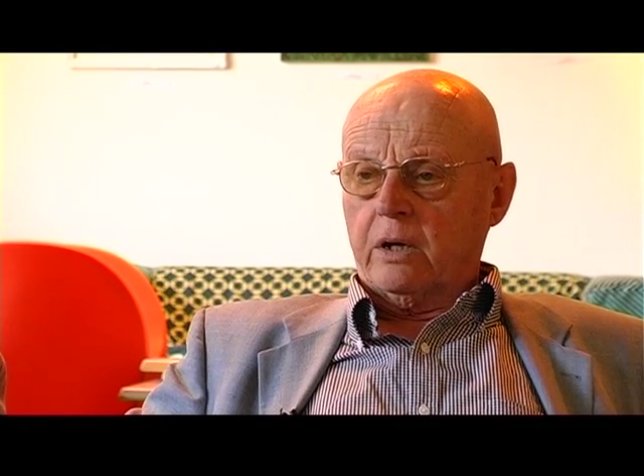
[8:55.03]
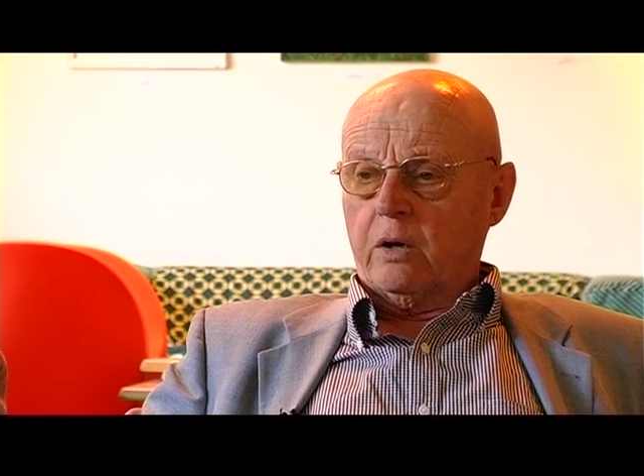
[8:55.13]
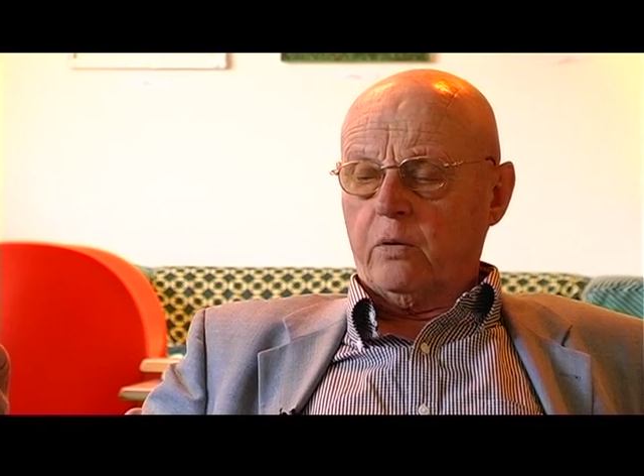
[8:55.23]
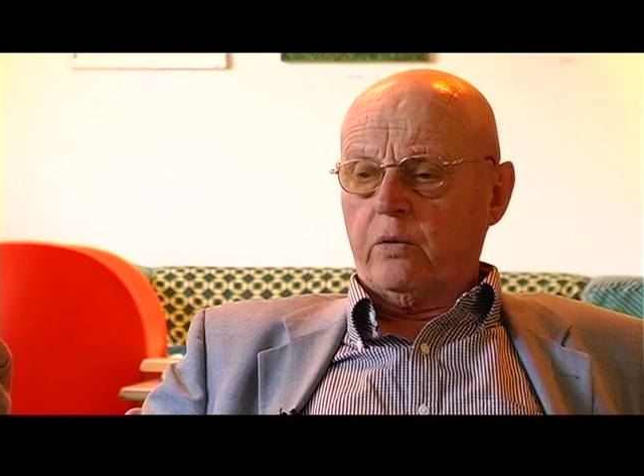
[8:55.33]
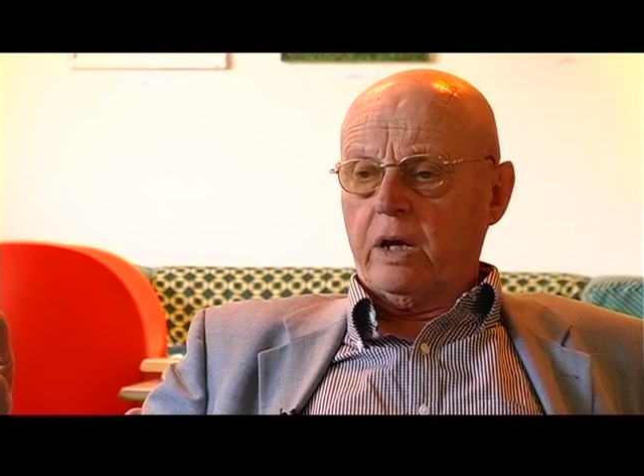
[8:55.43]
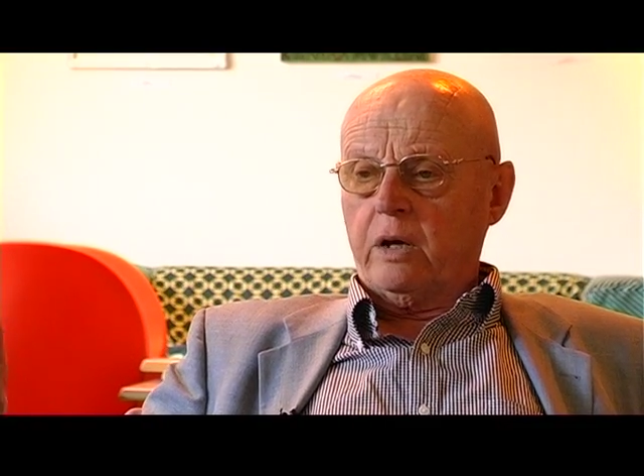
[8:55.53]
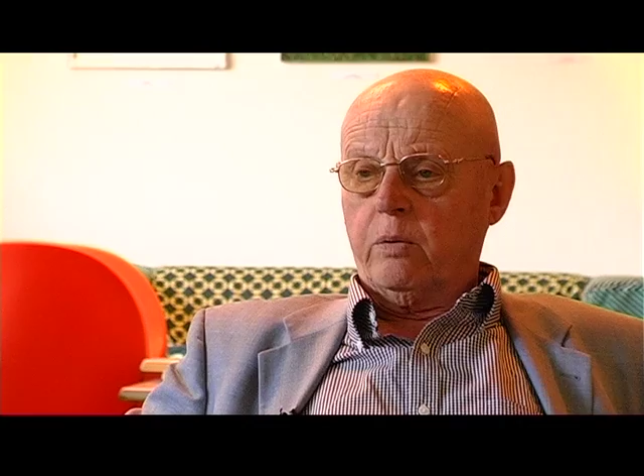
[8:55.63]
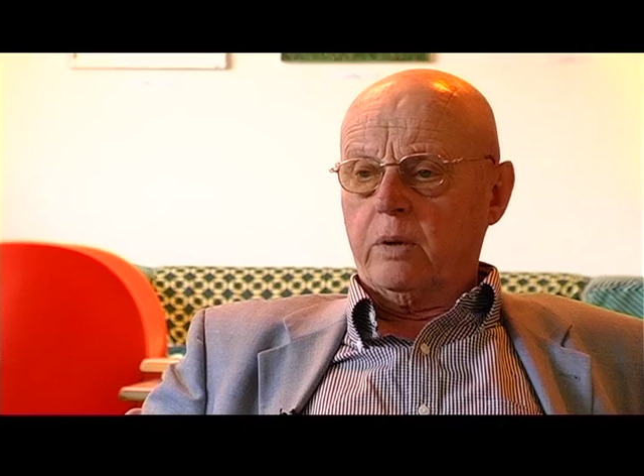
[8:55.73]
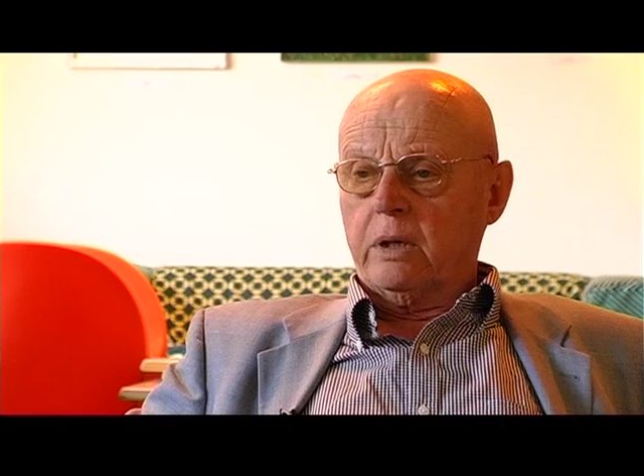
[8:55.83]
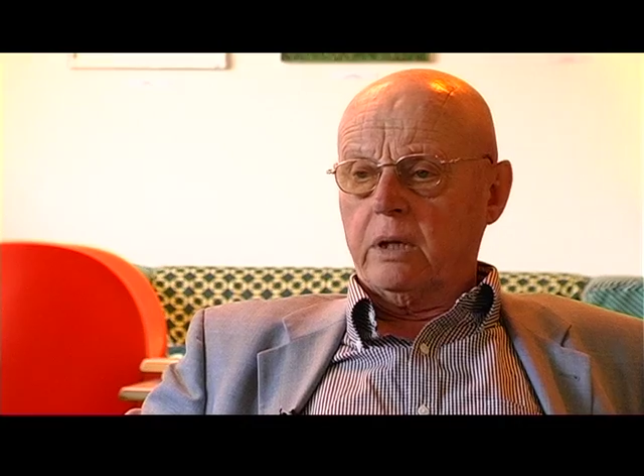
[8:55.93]
of
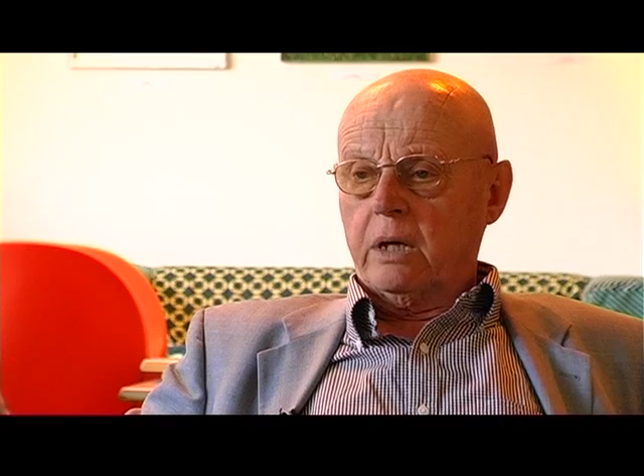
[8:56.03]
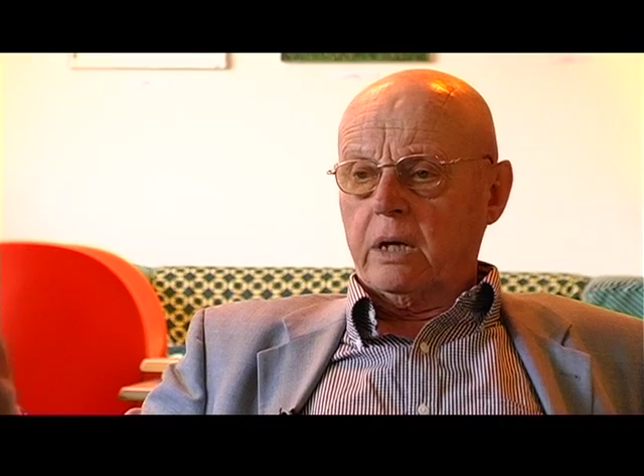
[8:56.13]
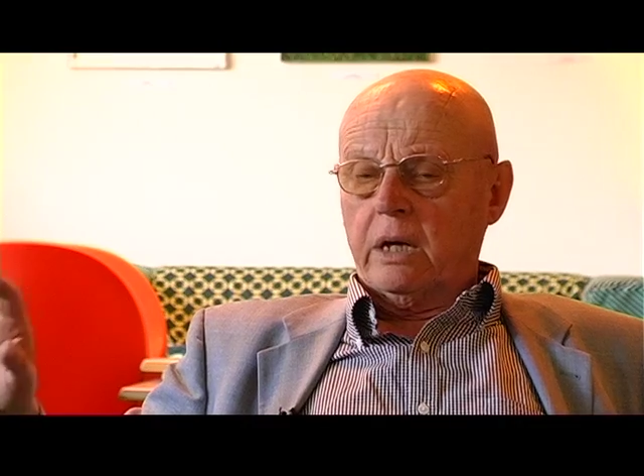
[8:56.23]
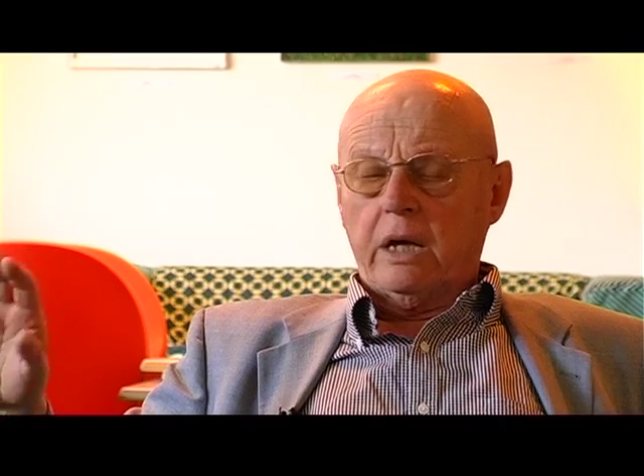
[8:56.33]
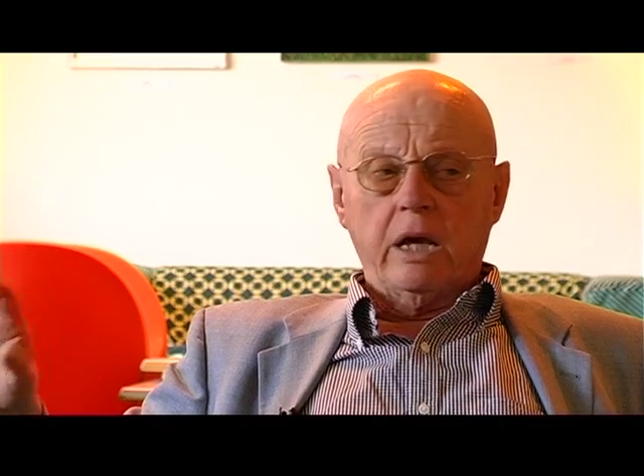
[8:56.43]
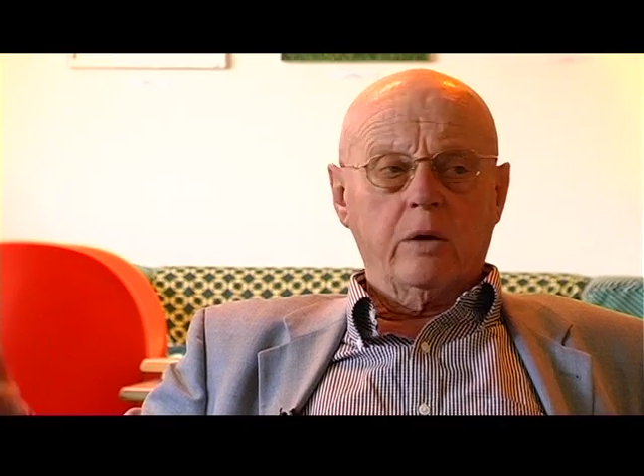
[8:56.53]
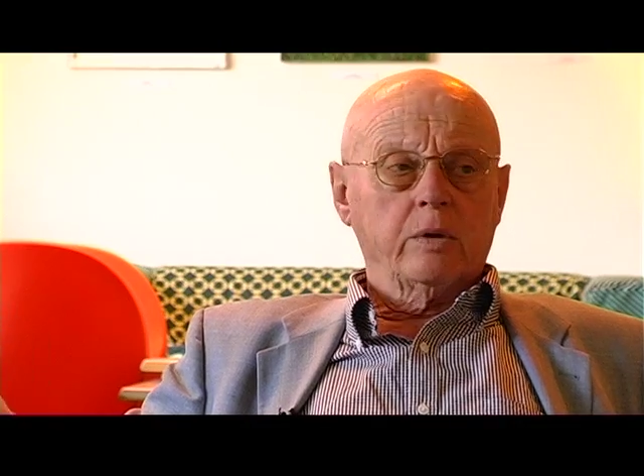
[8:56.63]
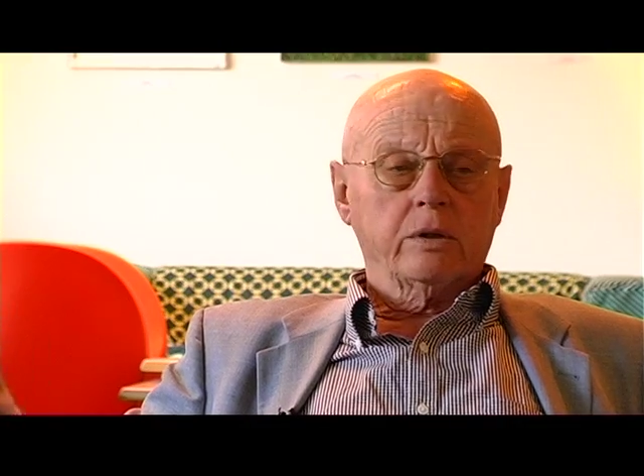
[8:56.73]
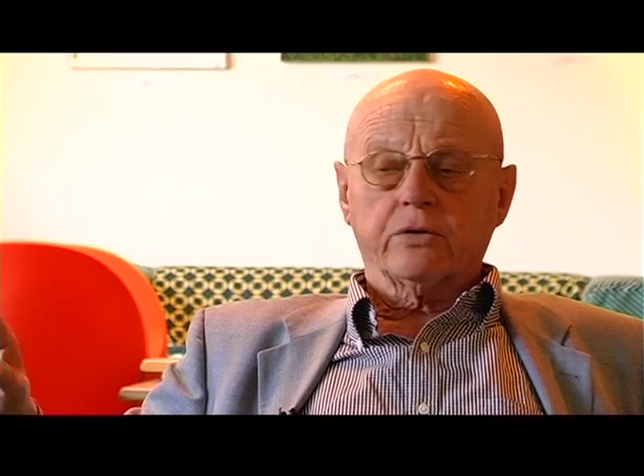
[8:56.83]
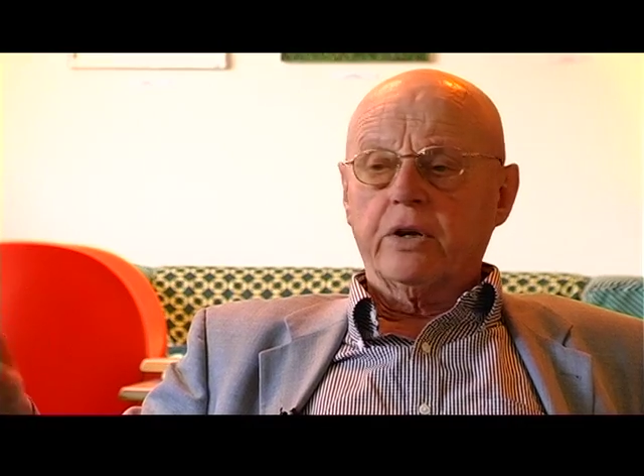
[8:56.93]
equal
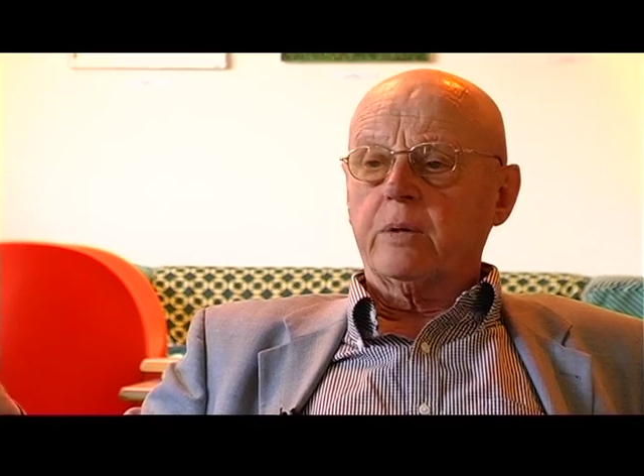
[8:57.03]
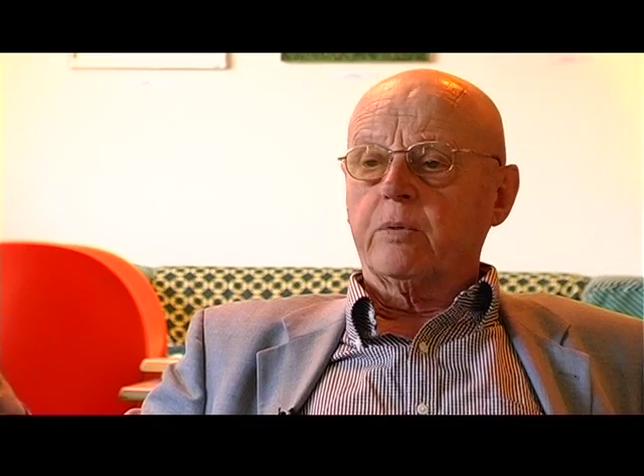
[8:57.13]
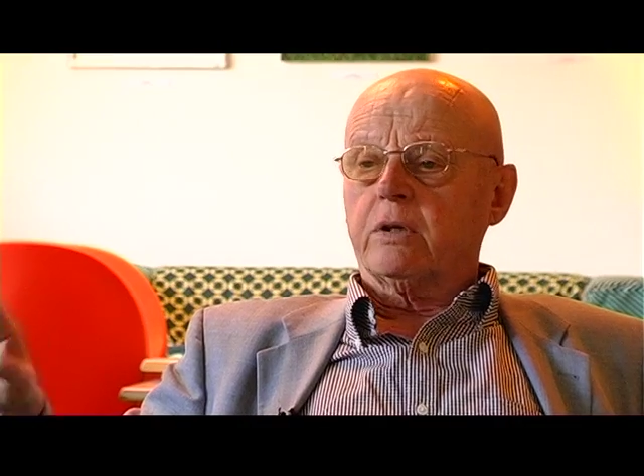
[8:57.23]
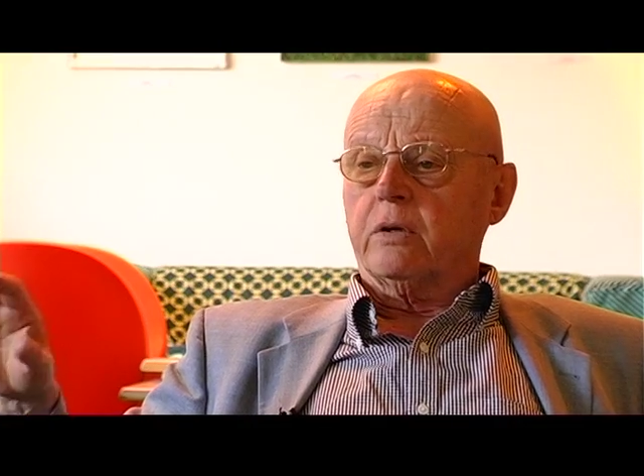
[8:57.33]
treatment